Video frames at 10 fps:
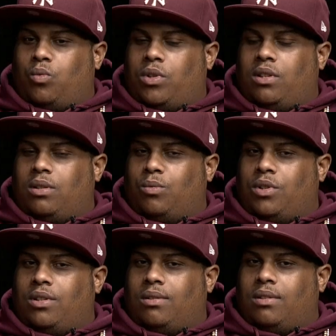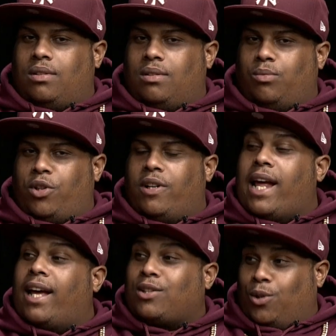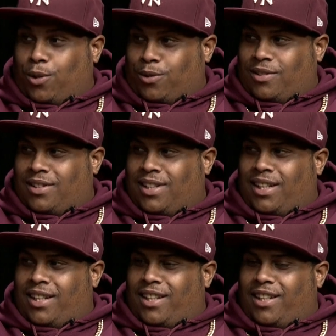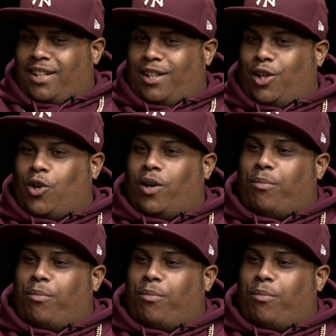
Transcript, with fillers: when when when you're an asshole, you know,